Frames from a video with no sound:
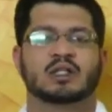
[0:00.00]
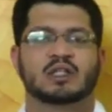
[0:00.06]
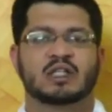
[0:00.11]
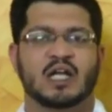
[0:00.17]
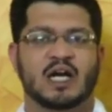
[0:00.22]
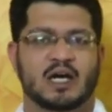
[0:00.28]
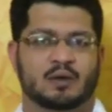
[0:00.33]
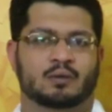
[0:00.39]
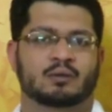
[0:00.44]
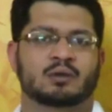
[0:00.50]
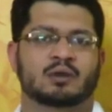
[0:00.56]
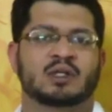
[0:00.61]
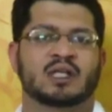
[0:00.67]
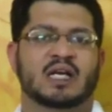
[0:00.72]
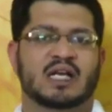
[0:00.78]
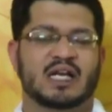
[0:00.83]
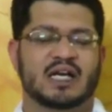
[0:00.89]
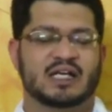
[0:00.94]
Now,
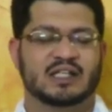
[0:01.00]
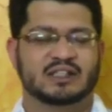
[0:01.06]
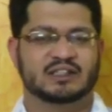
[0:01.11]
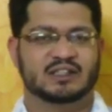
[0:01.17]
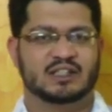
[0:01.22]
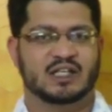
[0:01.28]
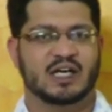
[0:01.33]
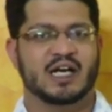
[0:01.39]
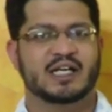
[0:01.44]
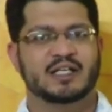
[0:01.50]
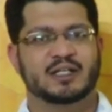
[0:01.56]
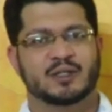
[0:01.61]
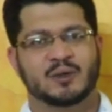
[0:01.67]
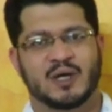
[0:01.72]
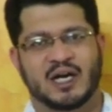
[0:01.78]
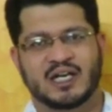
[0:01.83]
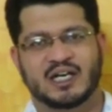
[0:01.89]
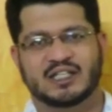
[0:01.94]
let us try
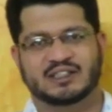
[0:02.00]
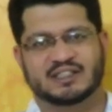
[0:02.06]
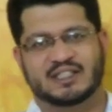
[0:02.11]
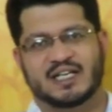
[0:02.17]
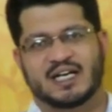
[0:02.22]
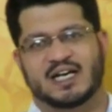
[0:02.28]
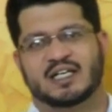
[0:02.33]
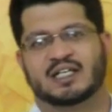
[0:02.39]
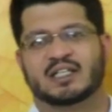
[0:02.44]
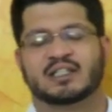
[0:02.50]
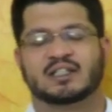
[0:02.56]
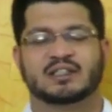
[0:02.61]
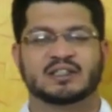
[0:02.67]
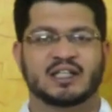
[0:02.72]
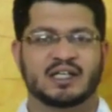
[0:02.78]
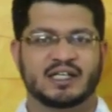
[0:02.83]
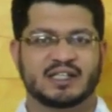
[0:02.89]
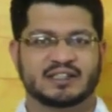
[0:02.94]
to understand
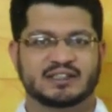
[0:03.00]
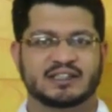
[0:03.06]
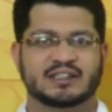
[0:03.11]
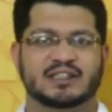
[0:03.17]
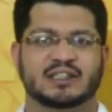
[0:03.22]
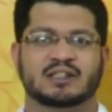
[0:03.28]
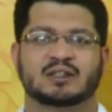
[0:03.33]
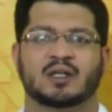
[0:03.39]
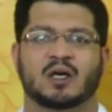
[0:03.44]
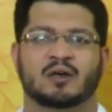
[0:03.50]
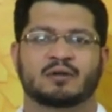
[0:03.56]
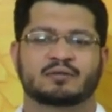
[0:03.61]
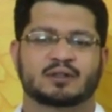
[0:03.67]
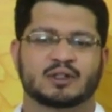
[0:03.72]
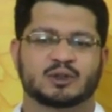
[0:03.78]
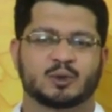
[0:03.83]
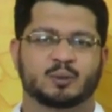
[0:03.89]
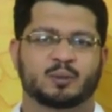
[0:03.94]
the decision of
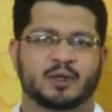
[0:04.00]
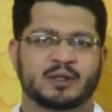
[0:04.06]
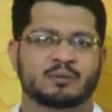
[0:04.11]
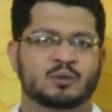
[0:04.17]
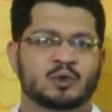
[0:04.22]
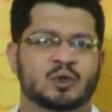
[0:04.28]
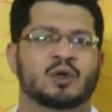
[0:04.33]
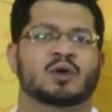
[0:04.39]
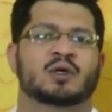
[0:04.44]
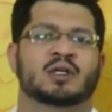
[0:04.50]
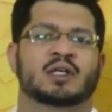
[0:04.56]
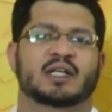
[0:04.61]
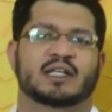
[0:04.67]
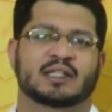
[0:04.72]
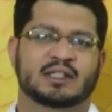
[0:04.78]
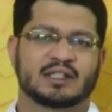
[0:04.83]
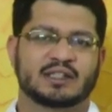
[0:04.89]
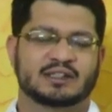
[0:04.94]
the Supreme
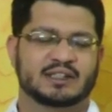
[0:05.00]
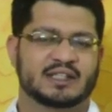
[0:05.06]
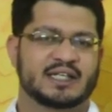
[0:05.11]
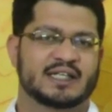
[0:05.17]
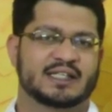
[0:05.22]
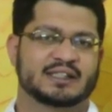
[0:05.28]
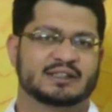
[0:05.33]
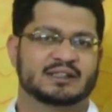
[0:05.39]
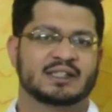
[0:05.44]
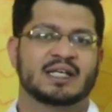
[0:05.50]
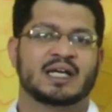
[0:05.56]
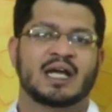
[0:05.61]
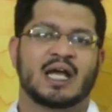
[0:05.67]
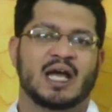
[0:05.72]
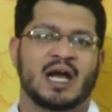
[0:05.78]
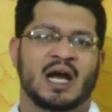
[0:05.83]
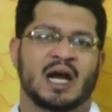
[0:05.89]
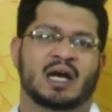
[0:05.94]
Court in this case,
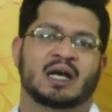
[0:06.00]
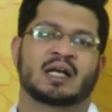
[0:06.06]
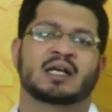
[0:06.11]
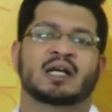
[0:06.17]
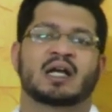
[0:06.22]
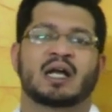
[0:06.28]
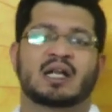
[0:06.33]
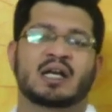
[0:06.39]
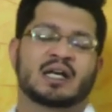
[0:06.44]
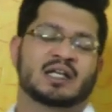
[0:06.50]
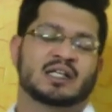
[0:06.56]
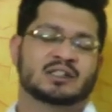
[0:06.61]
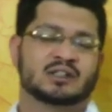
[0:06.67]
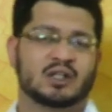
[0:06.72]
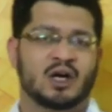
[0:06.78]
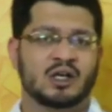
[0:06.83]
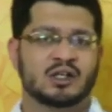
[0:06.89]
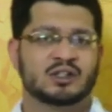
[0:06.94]
and let
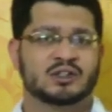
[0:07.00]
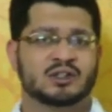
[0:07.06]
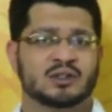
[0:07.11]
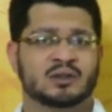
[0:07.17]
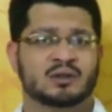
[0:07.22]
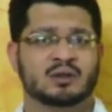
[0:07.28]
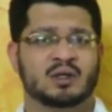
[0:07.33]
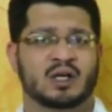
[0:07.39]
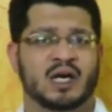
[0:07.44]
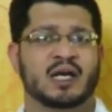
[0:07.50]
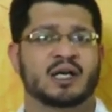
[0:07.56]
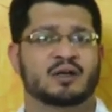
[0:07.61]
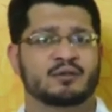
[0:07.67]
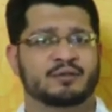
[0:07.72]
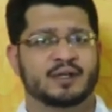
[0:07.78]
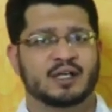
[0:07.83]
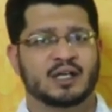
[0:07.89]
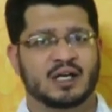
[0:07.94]
us also try
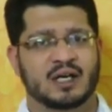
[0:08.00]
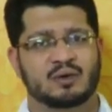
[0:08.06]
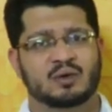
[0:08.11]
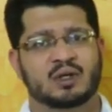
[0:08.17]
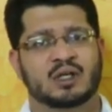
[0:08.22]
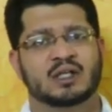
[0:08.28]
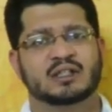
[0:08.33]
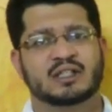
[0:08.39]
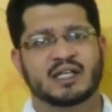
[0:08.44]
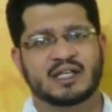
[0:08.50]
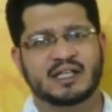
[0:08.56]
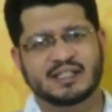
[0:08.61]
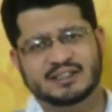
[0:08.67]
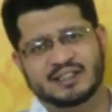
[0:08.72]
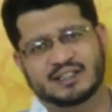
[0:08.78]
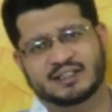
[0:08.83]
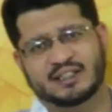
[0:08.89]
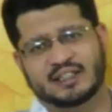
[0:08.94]
to figure out the
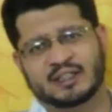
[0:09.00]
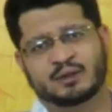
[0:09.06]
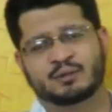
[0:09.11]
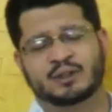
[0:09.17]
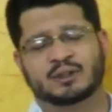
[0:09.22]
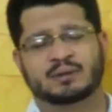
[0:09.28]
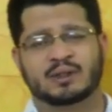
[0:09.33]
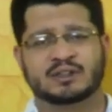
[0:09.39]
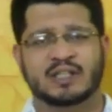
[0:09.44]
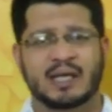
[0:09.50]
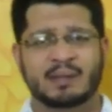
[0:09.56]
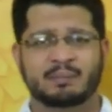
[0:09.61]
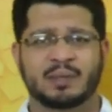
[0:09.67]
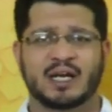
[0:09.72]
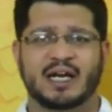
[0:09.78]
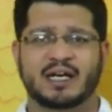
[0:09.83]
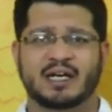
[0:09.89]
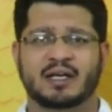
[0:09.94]
reasoning which was
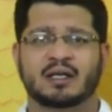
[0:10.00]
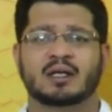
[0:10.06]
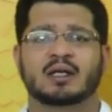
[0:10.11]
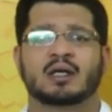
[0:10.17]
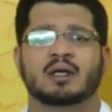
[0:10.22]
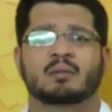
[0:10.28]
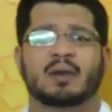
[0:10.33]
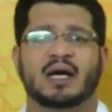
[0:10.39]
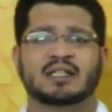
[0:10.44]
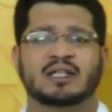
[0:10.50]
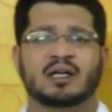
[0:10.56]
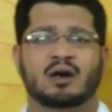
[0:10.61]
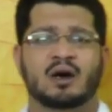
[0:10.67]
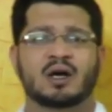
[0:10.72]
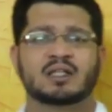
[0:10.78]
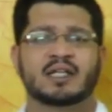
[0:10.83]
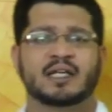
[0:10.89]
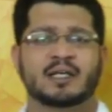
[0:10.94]
applied by the
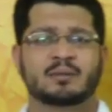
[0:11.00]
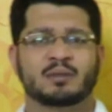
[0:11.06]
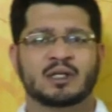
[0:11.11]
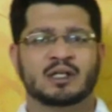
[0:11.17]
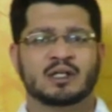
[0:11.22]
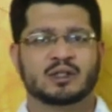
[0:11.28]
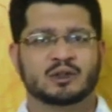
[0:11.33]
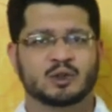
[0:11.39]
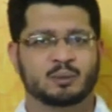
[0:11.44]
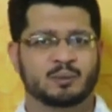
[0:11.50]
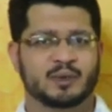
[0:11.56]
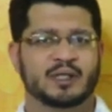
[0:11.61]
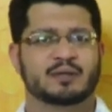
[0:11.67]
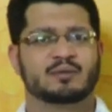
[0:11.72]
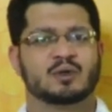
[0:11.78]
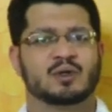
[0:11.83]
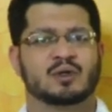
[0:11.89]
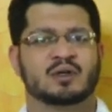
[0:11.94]
Honorable
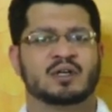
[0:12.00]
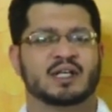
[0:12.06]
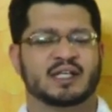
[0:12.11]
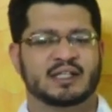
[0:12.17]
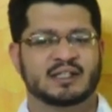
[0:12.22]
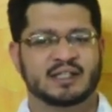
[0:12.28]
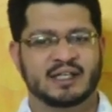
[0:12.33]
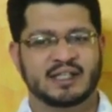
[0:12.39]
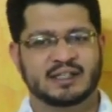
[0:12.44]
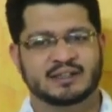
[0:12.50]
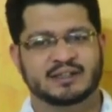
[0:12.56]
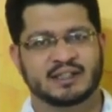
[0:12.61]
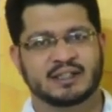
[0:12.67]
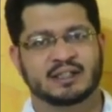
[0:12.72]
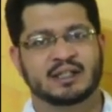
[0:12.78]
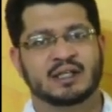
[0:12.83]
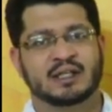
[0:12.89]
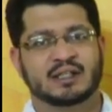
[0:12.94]
Supreme Court in
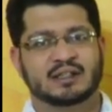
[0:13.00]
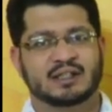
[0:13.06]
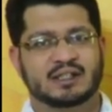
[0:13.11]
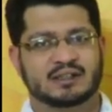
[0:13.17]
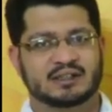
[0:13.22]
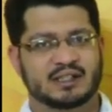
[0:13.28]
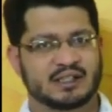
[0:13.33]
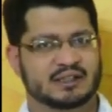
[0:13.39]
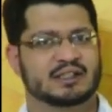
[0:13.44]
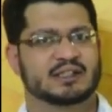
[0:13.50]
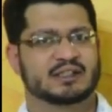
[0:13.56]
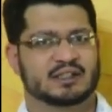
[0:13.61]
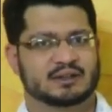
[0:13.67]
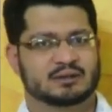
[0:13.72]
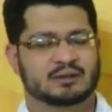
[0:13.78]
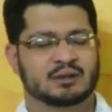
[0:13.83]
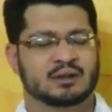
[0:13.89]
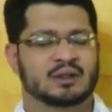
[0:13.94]
reaching this
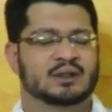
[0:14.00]
decision.